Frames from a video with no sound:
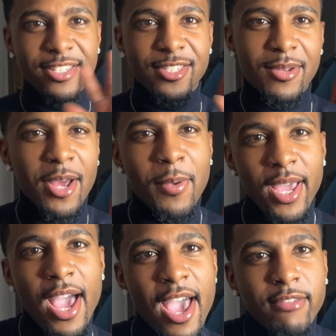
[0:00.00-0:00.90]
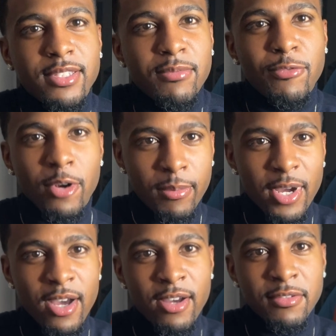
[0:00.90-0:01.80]
so that way I have some form
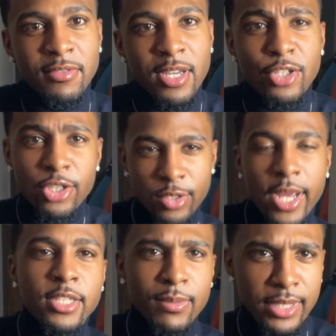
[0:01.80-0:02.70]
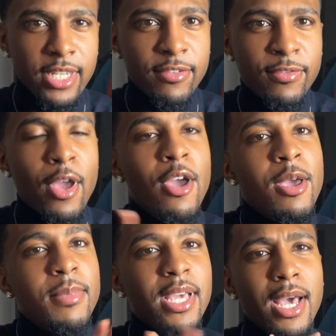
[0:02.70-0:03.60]
of stress relief
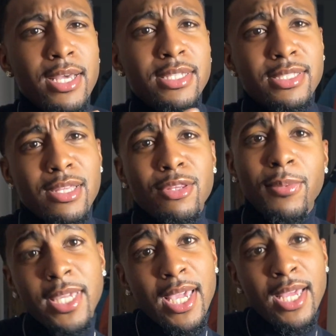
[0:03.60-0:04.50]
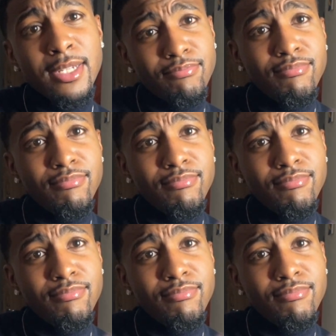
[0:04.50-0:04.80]
because the weekend,